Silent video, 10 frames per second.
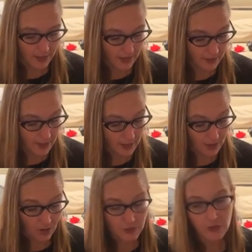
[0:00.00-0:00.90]
And
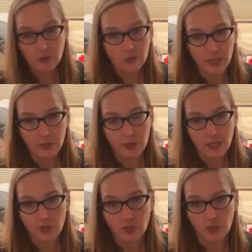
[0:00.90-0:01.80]
then also
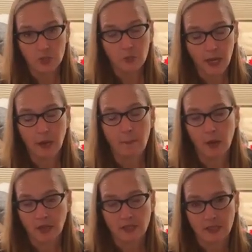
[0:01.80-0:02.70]
making sure you pack
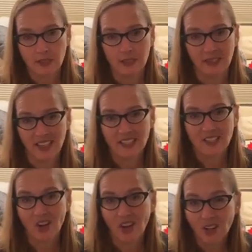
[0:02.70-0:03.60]
modestly. And
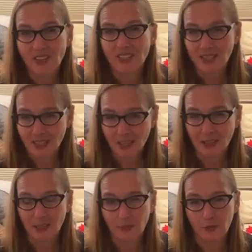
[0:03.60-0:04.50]
that's the hardest thing,
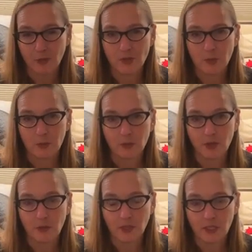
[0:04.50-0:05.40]
I think, for most people
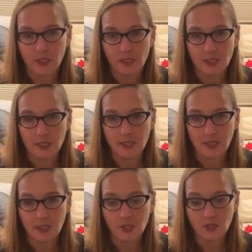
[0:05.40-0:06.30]
traveling to these
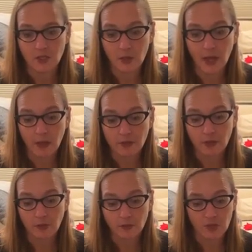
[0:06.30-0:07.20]
destinations. You have
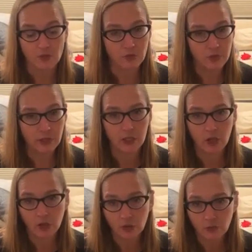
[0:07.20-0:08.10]
to just really
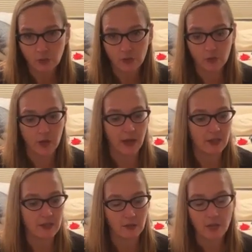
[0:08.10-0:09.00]
comb the
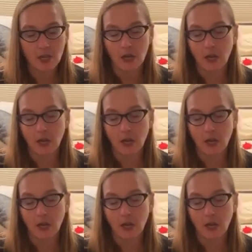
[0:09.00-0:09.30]
racks at